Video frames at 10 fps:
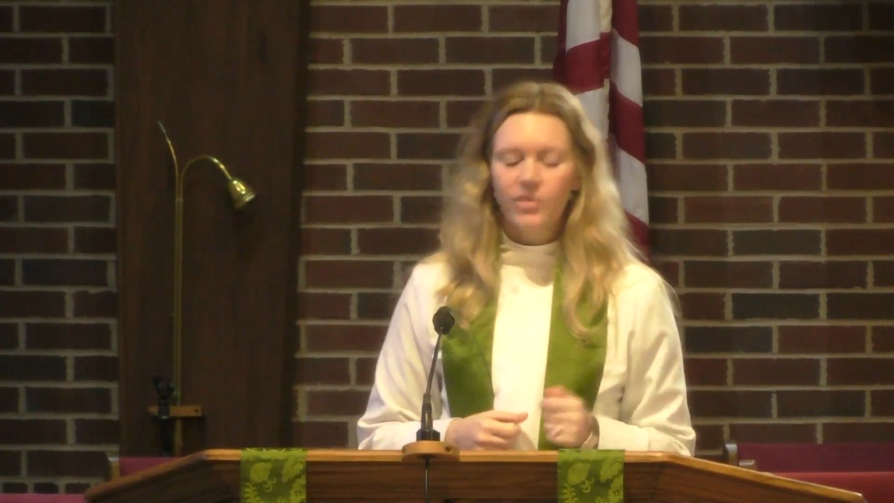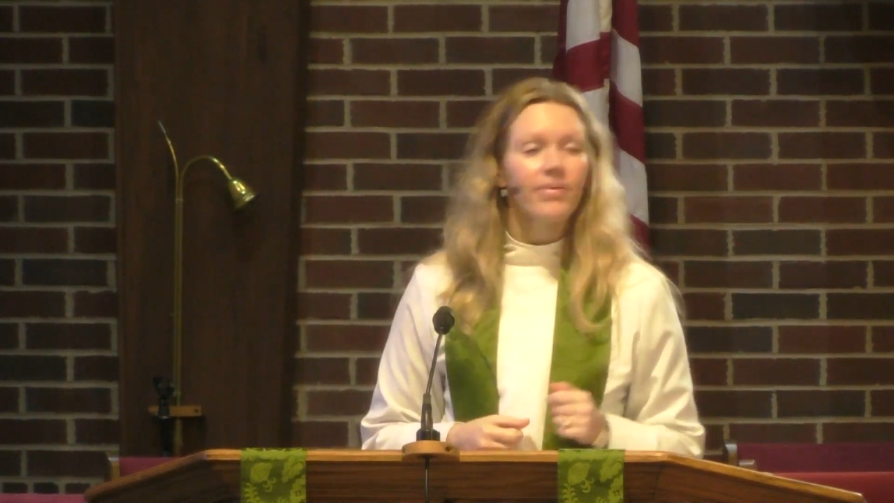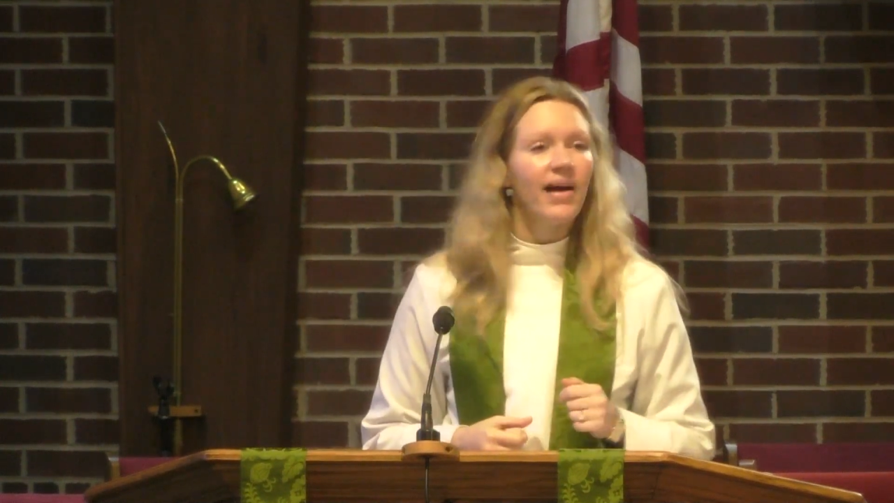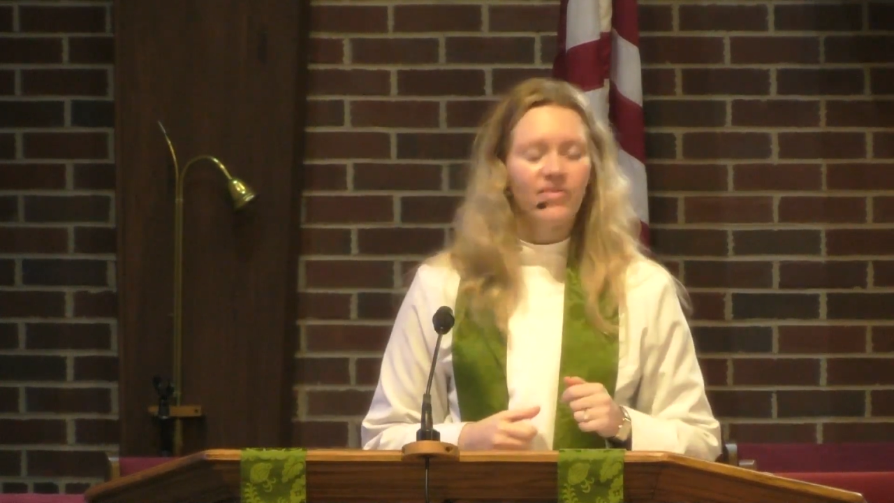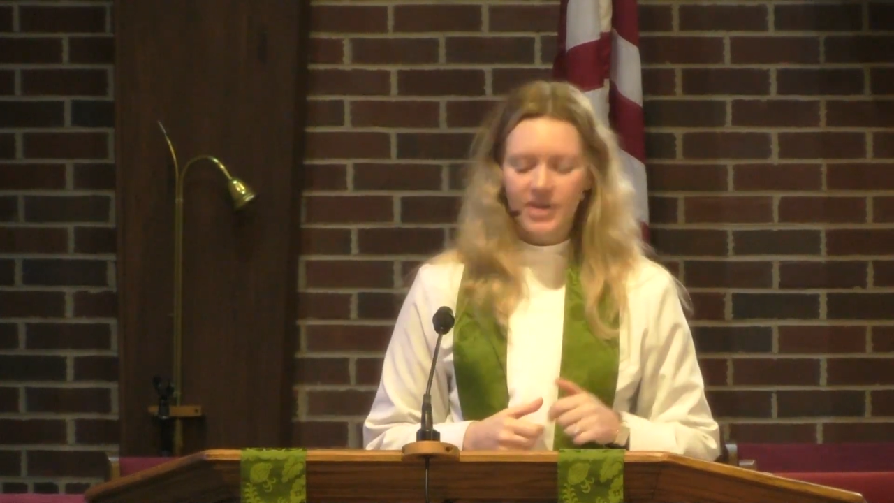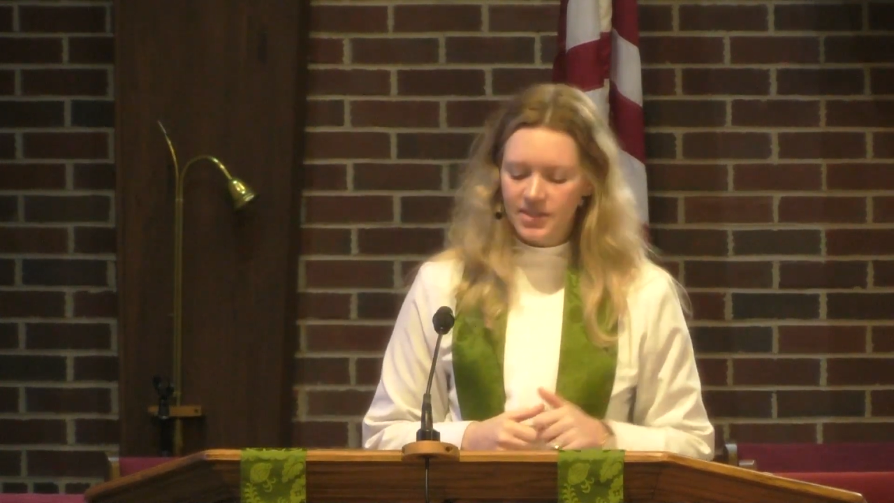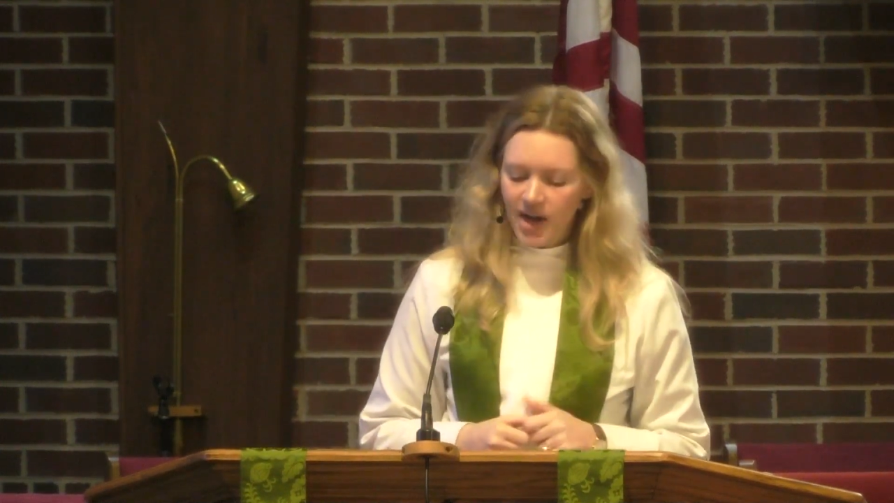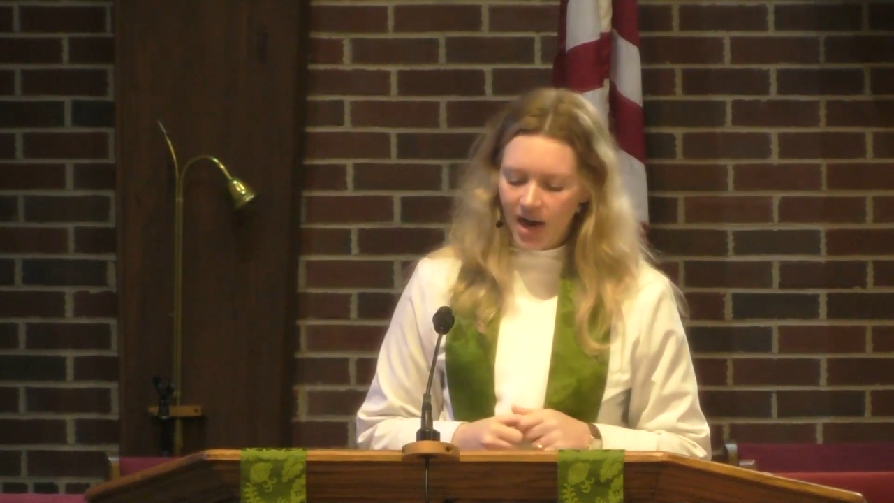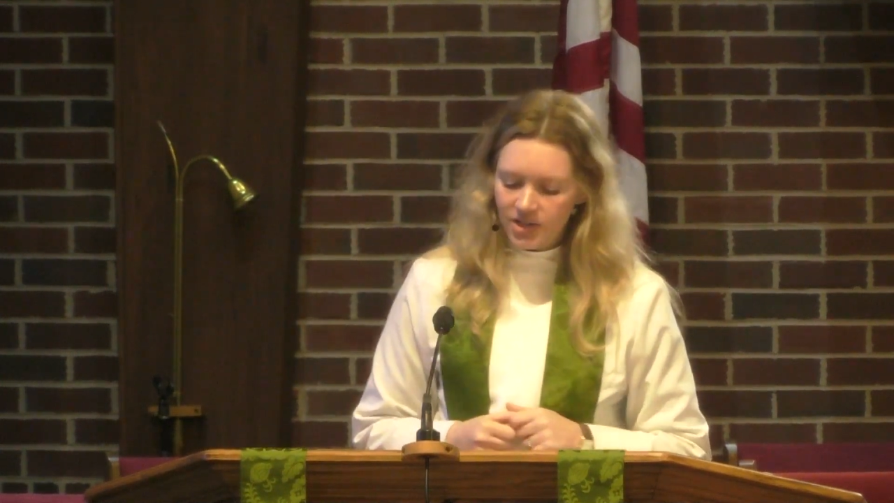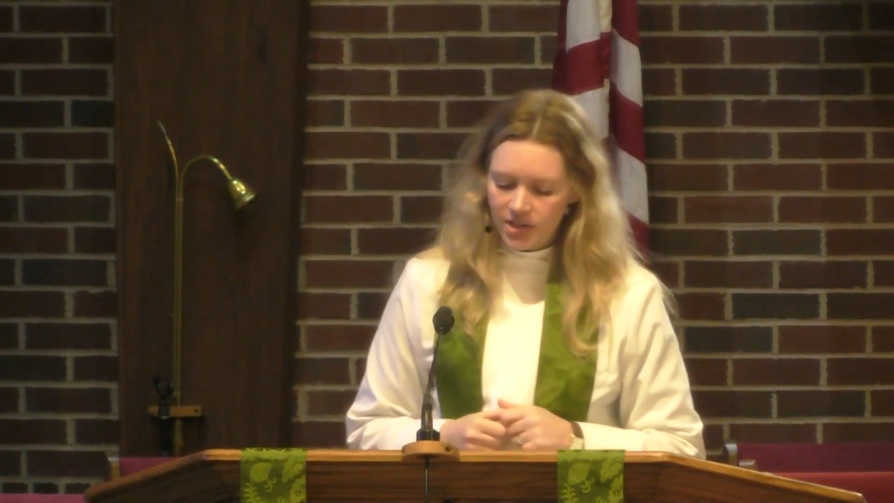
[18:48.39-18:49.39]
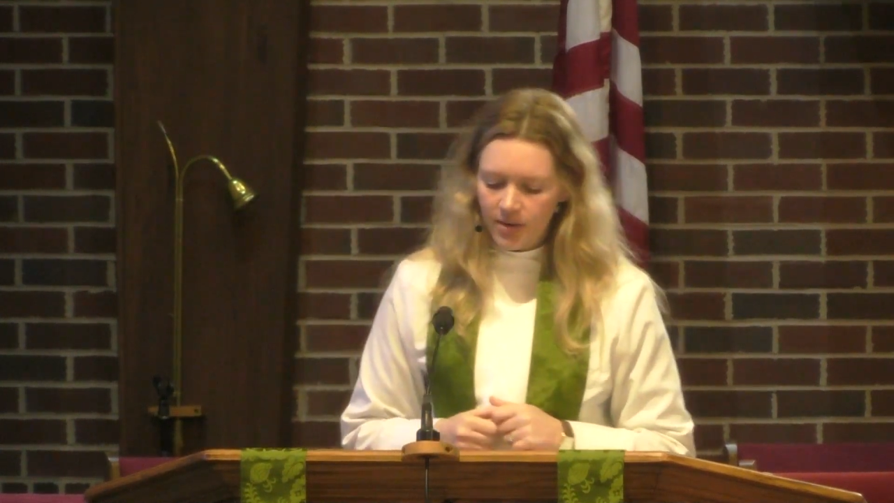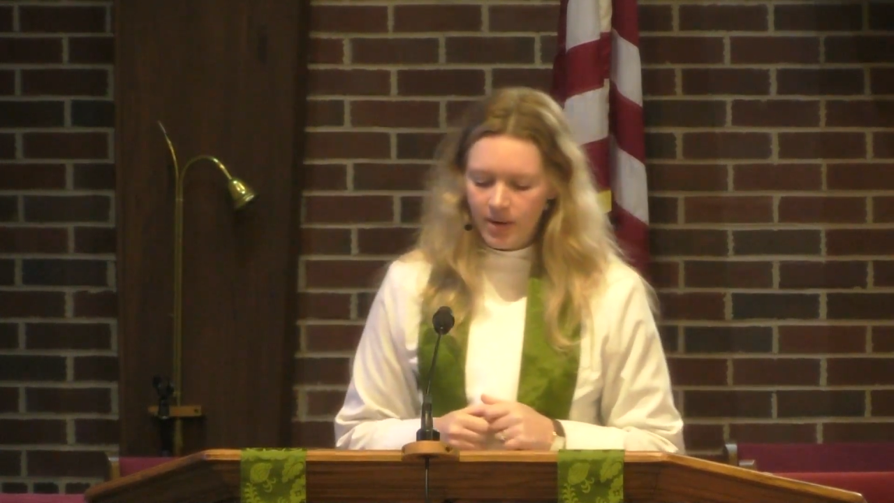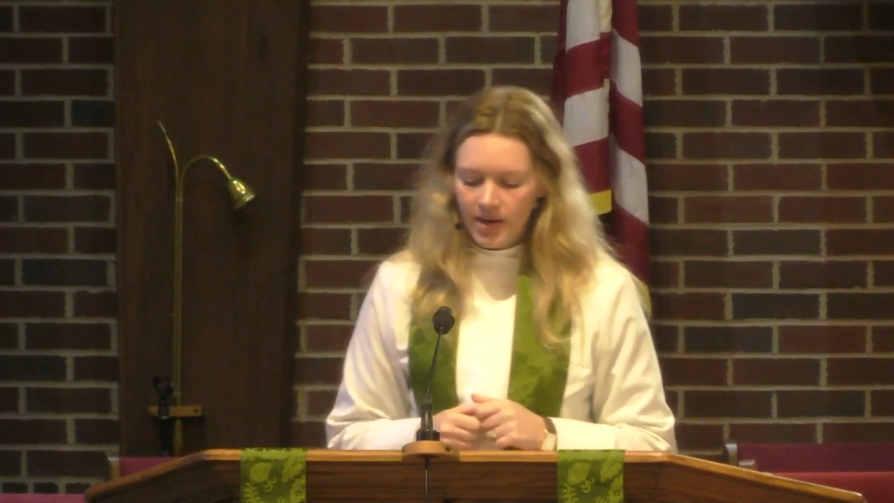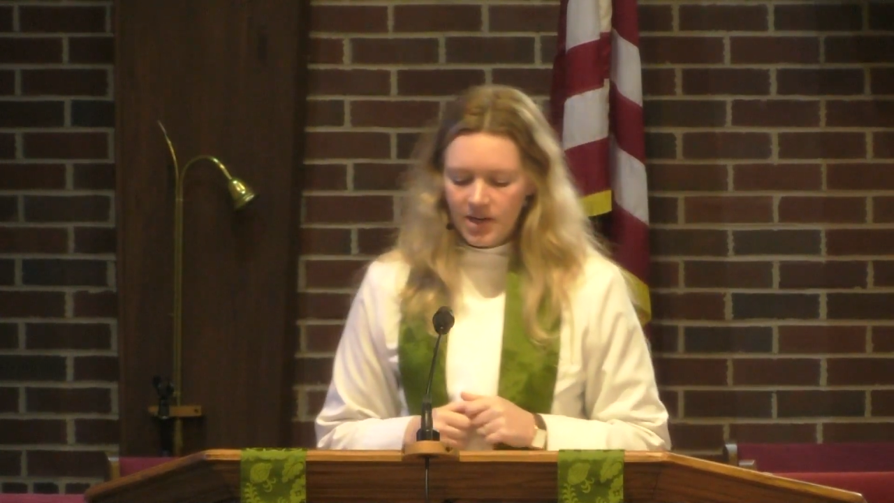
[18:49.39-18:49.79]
Reverend Dr.